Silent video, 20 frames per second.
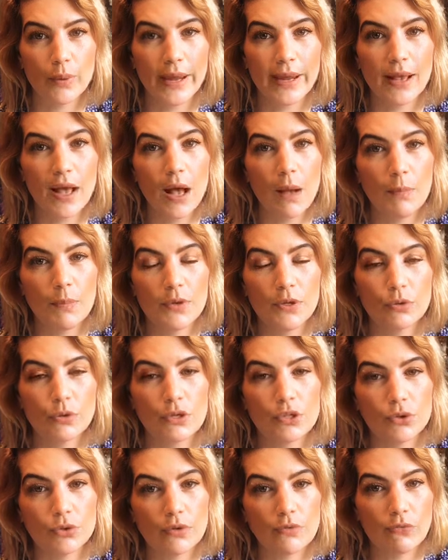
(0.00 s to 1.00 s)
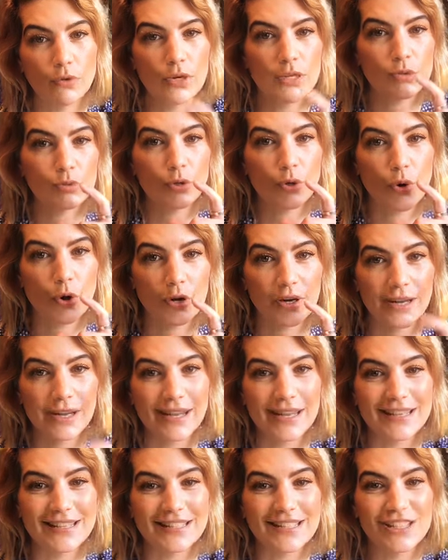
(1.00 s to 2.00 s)
wake up, you can do a voice
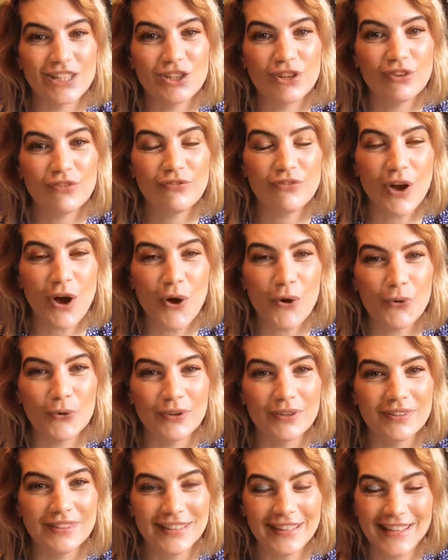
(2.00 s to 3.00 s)
recording into your phone.